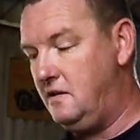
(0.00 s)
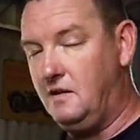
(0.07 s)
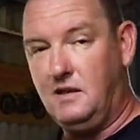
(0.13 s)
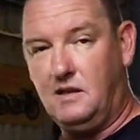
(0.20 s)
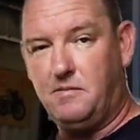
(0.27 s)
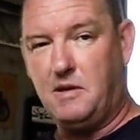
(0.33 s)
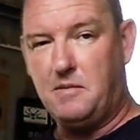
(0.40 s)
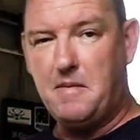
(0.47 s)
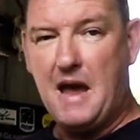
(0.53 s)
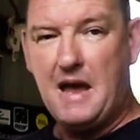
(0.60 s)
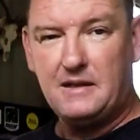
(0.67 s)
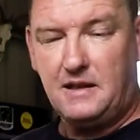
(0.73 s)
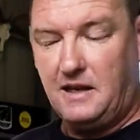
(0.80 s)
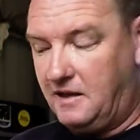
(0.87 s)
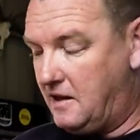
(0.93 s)
little bit of
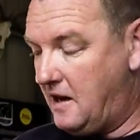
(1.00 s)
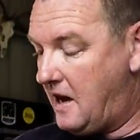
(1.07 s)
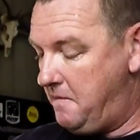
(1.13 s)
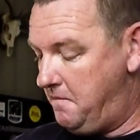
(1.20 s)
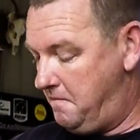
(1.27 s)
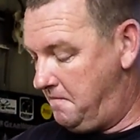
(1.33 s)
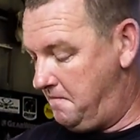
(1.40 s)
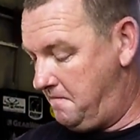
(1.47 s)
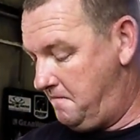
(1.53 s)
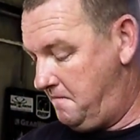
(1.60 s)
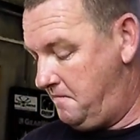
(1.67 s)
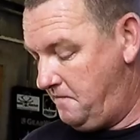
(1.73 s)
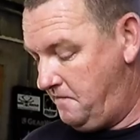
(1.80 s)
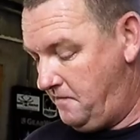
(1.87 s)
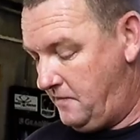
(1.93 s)
masking tape,
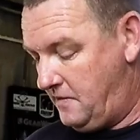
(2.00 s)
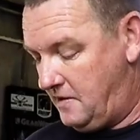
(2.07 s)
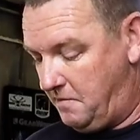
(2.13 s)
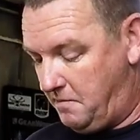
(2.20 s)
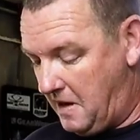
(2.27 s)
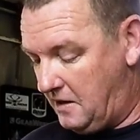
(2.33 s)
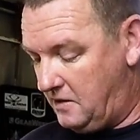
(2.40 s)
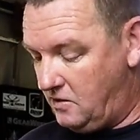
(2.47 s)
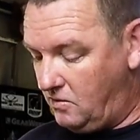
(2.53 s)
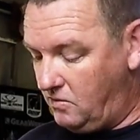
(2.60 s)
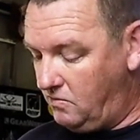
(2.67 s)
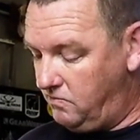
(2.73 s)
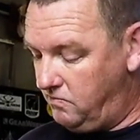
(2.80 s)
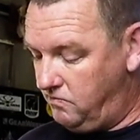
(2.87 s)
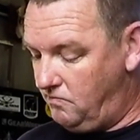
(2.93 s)
pencil
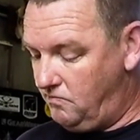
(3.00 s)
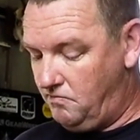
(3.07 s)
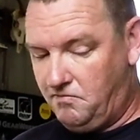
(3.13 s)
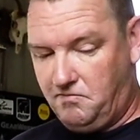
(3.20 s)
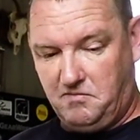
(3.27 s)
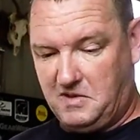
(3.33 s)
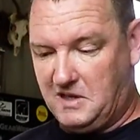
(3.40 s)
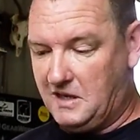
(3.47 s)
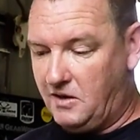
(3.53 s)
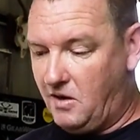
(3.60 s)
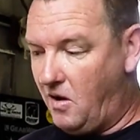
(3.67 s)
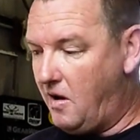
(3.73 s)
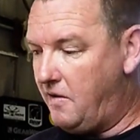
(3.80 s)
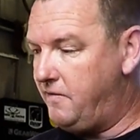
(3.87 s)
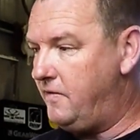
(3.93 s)
and a
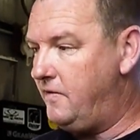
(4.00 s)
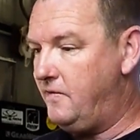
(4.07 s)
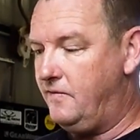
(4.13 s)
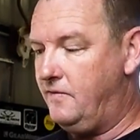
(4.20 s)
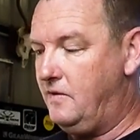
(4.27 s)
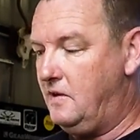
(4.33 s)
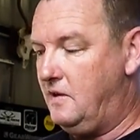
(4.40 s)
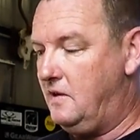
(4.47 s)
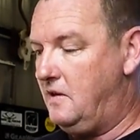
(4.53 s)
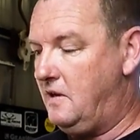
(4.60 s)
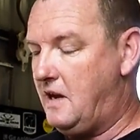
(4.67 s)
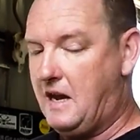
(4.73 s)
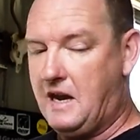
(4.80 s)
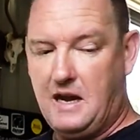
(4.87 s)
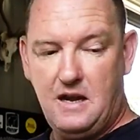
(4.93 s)
knife.
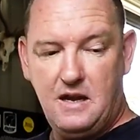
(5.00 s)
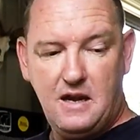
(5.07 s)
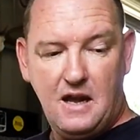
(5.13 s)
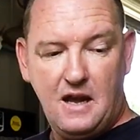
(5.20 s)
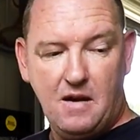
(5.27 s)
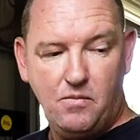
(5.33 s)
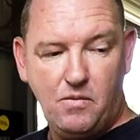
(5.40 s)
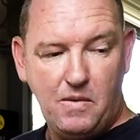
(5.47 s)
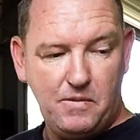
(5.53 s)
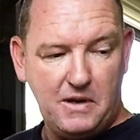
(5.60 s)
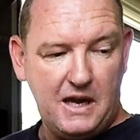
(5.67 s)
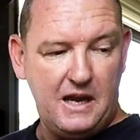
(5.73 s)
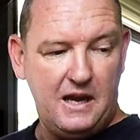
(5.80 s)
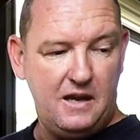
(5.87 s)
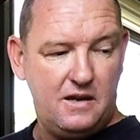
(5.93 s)
And when we
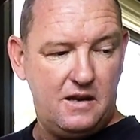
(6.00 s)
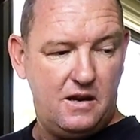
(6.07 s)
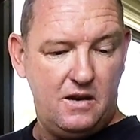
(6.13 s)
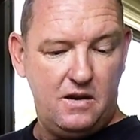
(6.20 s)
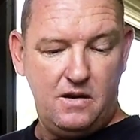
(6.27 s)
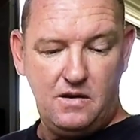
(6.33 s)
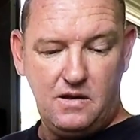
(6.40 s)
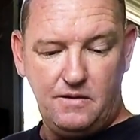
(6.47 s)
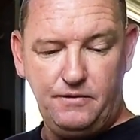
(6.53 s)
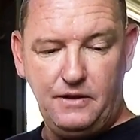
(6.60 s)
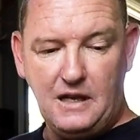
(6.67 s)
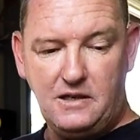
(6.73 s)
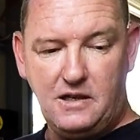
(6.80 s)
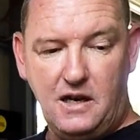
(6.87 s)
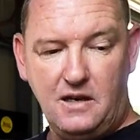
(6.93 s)
get into the
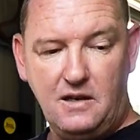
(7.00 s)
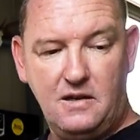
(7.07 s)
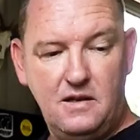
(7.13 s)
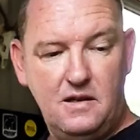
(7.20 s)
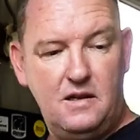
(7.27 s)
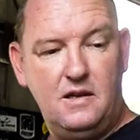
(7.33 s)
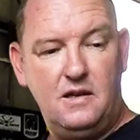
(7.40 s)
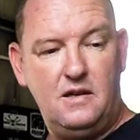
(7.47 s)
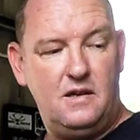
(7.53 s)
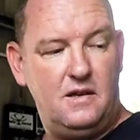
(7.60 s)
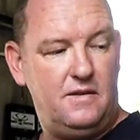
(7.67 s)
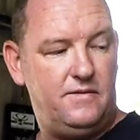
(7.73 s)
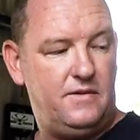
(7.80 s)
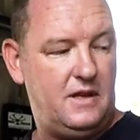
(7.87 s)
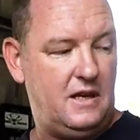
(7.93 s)
fletching
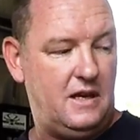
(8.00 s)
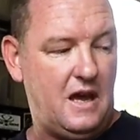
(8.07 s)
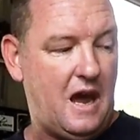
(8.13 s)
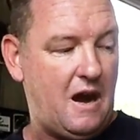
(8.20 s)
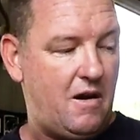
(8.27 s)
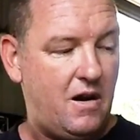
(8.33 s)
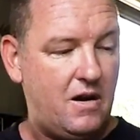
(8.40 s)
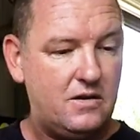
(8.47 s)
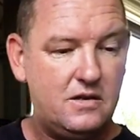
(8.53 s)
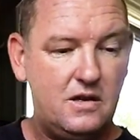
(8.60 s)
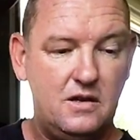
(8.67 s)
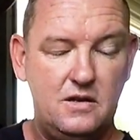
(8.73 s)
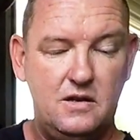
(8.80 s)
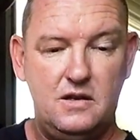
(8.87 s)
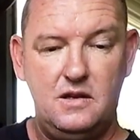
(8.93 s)
of the arrows,
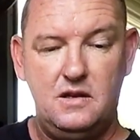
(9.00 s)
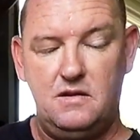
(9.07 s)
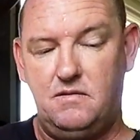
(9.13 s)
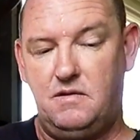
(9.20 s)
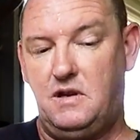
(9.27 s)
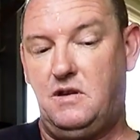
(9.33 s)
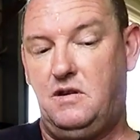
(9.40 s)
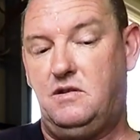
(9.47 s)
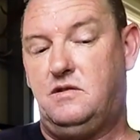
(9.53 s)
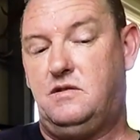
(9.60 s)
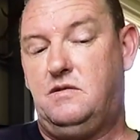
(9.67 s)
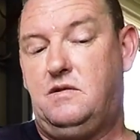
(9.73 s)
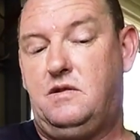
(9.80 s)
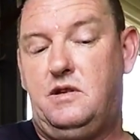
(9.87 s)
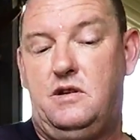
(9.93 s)
I
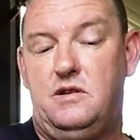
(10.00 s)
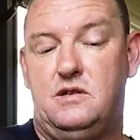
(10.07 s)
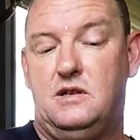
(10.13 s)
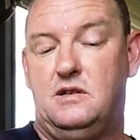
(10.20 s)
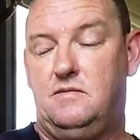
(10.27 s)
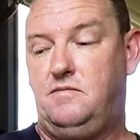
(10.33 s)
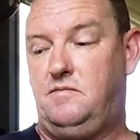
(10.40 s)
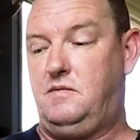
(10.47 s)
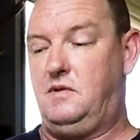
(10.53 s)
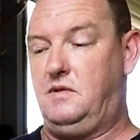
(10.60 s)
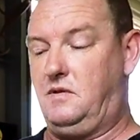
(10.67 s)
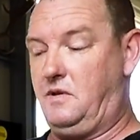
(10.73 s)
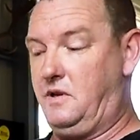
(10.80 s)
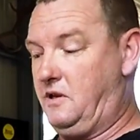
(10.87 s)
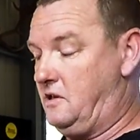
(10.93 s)
use
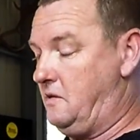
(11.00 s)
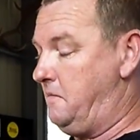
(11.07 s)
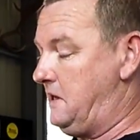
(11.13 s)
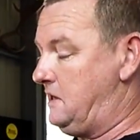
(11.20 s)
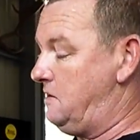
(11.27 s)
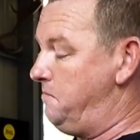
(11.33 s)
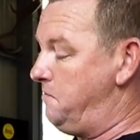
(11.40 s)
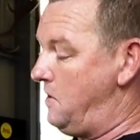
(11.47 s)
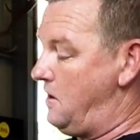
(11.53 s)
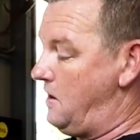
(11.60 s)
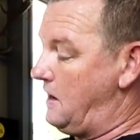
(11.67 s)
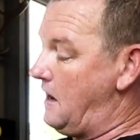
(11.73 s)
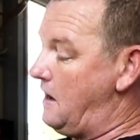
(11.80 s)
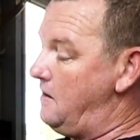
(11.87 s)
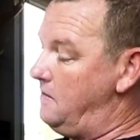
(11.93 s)
a Bits and
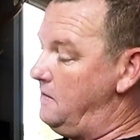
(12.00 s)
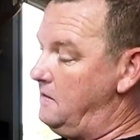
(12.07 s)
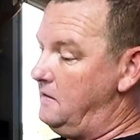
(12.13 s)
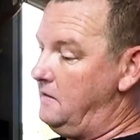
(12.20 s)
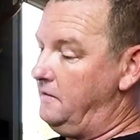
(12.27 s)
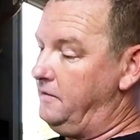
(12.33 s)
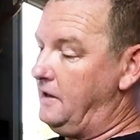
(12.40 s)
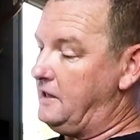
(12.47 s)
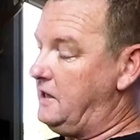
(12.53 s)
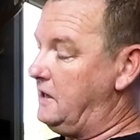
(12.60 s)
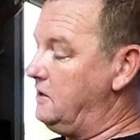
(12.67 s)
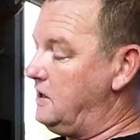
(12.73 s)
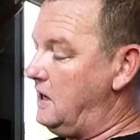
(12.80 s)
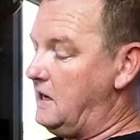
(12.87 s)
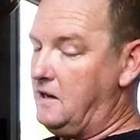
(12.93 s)
Burger
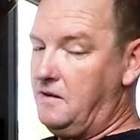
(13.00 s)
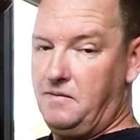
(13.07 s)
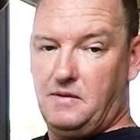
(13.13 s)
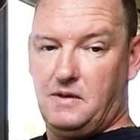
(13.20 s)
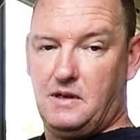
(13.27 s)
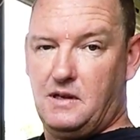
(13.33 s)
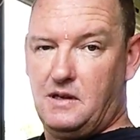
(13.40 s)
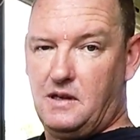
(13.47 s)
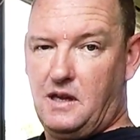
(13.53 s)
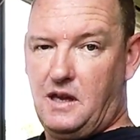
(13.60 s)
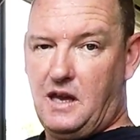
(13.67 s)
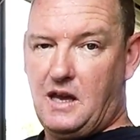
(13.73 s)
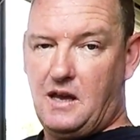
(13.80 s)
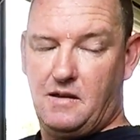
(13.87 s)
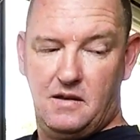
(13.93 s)
fletching jig
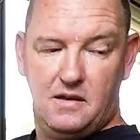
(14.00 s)
here,